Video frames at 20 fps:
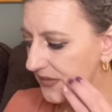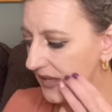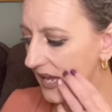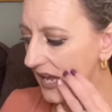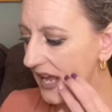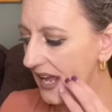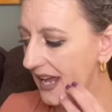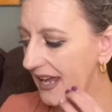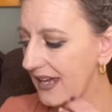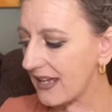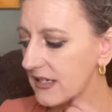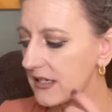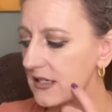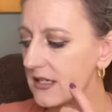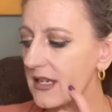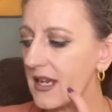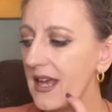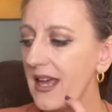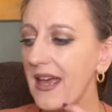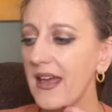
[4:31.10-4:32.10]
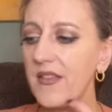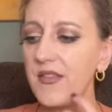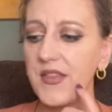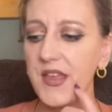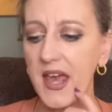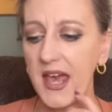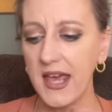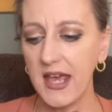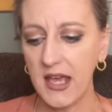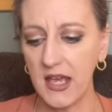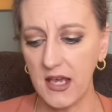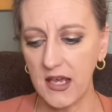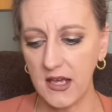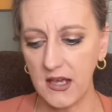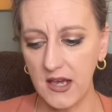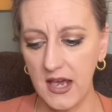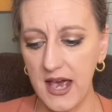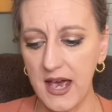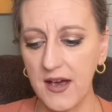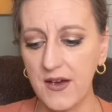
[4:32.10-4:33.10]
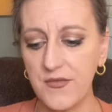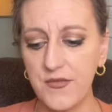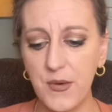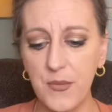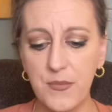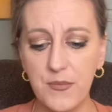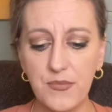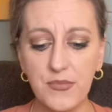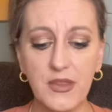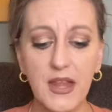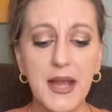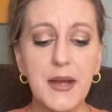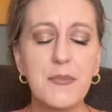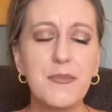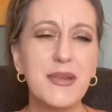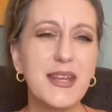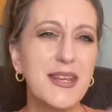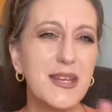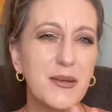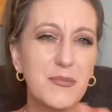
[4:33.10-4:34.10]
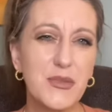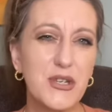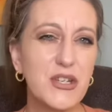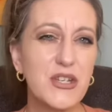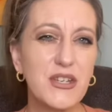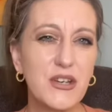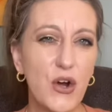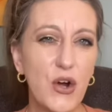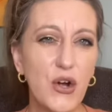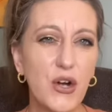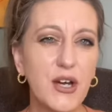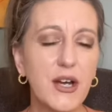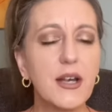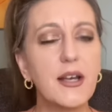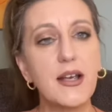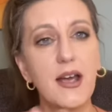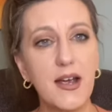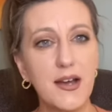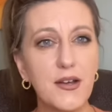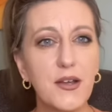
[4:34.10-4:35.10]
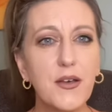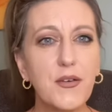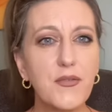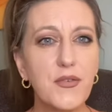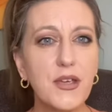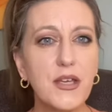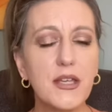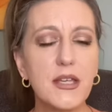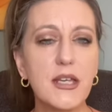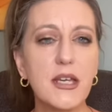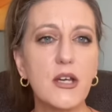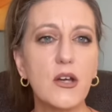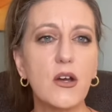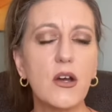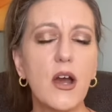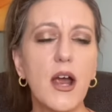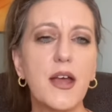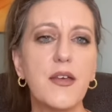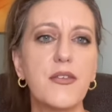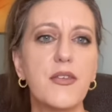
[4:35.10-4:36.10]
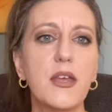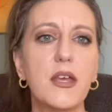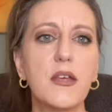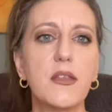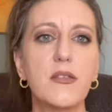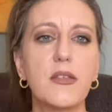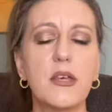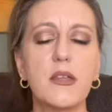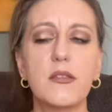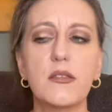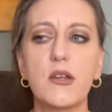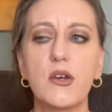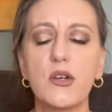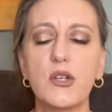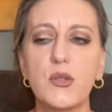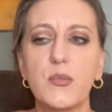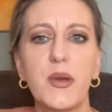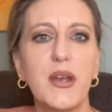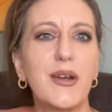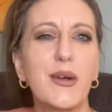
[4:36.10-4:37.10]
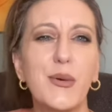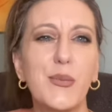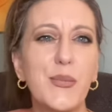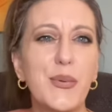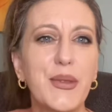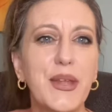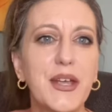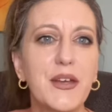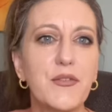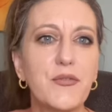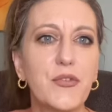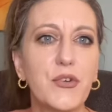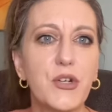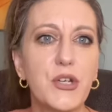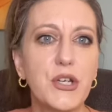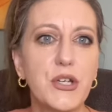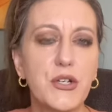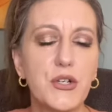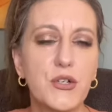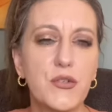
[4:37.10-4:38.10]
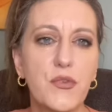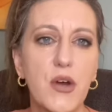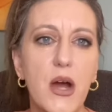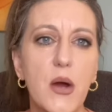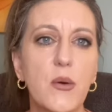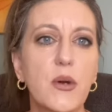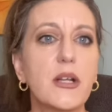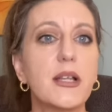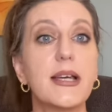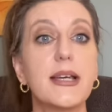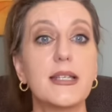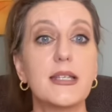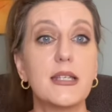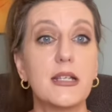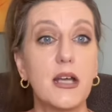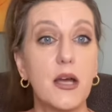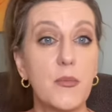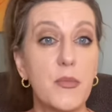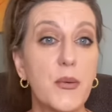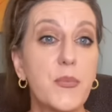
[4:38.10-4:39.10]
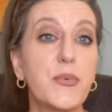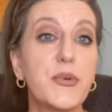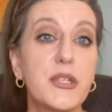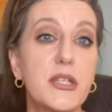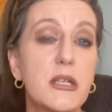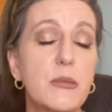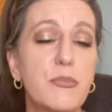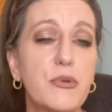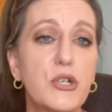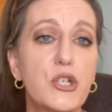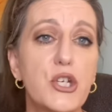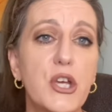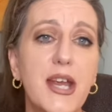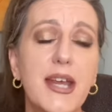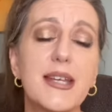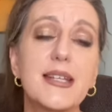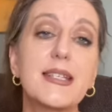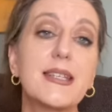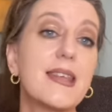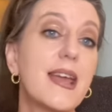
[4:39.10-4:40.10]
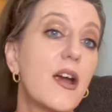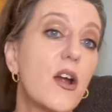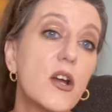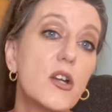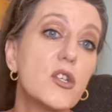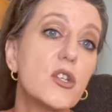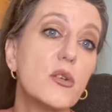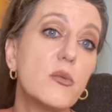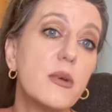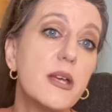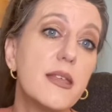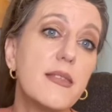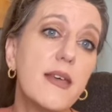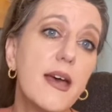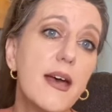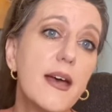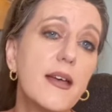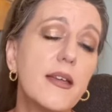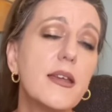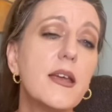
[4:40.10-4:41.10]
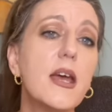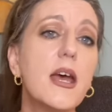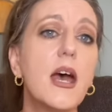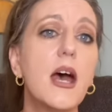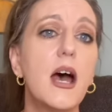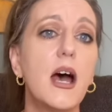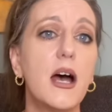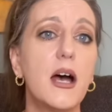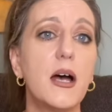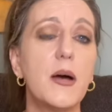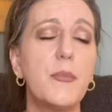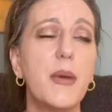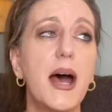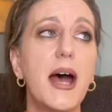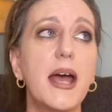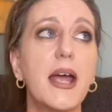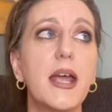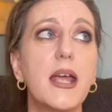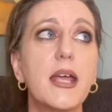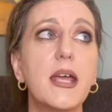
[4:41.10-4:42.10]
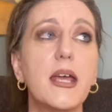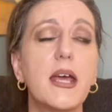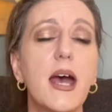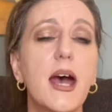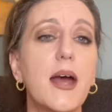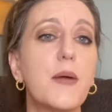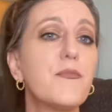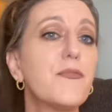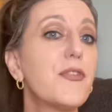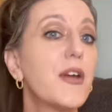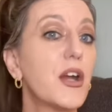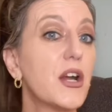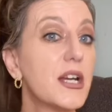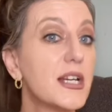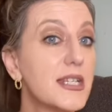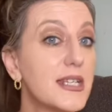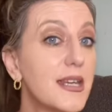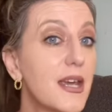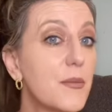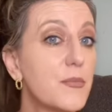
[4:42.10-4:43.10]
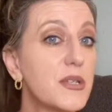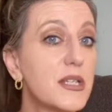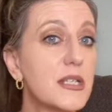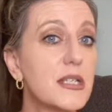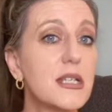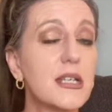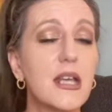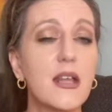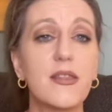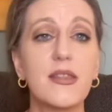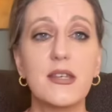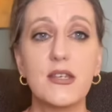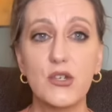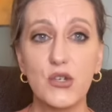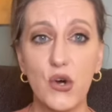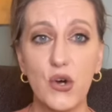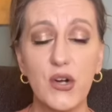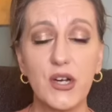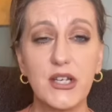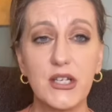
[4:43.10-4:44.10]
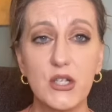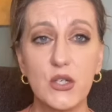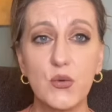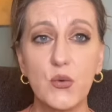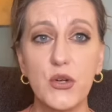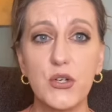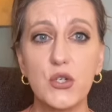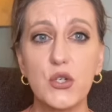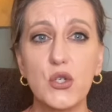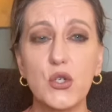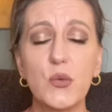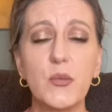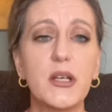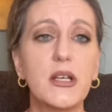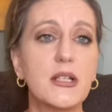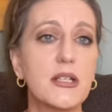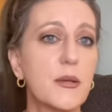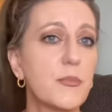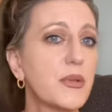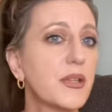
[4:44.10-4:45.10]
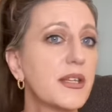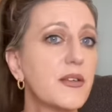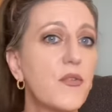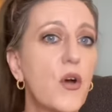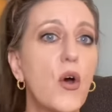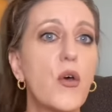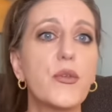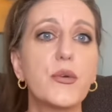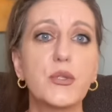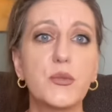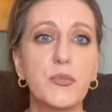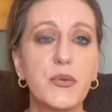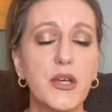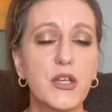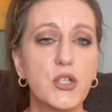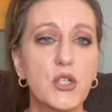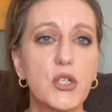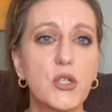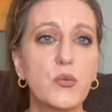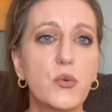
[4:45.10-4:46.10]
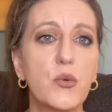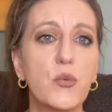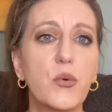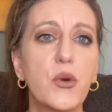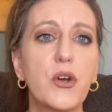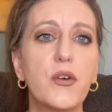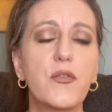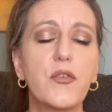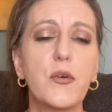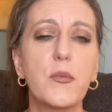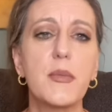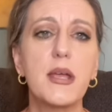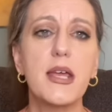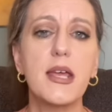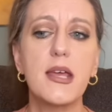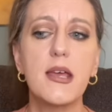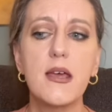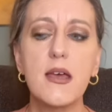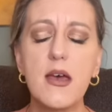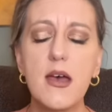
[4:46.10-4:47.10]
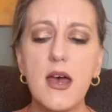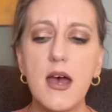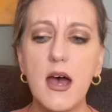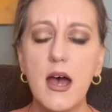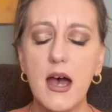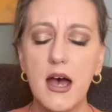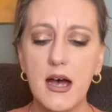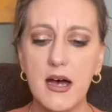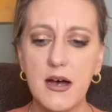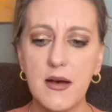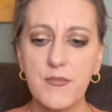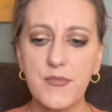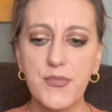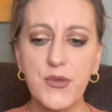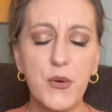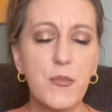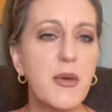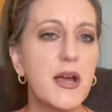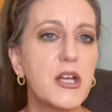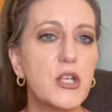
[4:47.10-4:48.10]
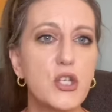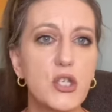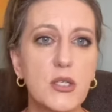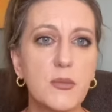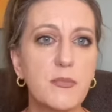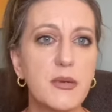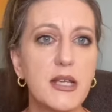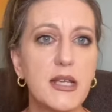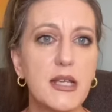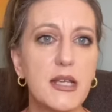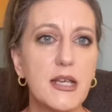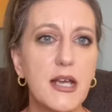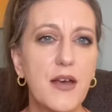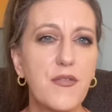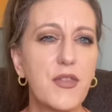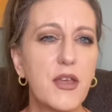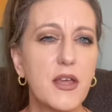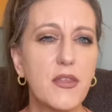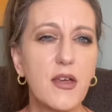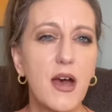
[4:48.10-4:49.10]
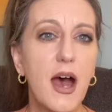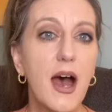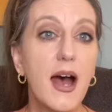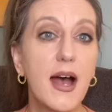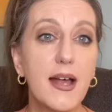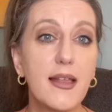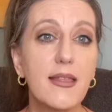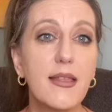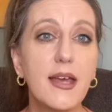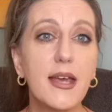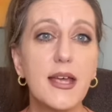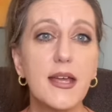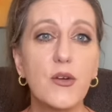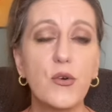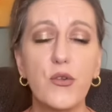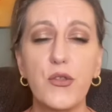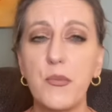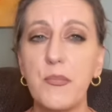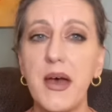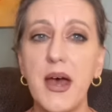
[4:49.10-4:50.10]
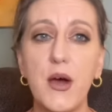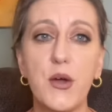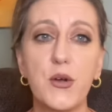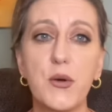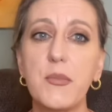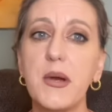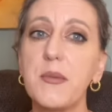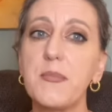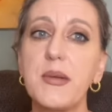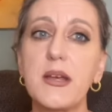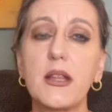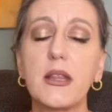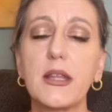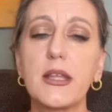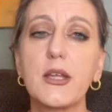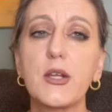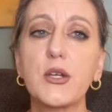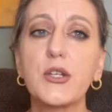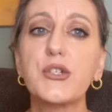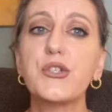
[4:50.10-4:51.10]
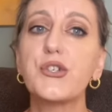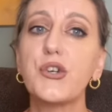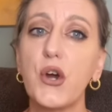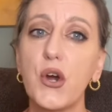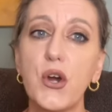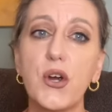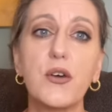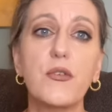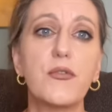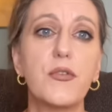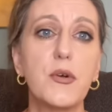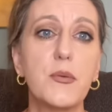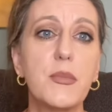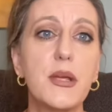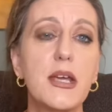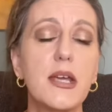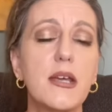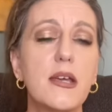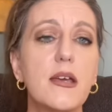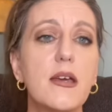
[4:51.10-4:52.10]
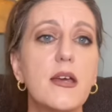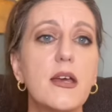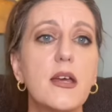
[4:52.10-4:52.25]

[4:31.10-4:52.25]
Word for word: And they have light, medium, and dark kind of in here. I think that there's been a complaint for years for Hourglass to come up with deeper shades. They are doing that. I'm very tempted to get the darkest one too, because I believe all those blushes would work for me. There might just be, I think the highlight or the powder might be a little dark for me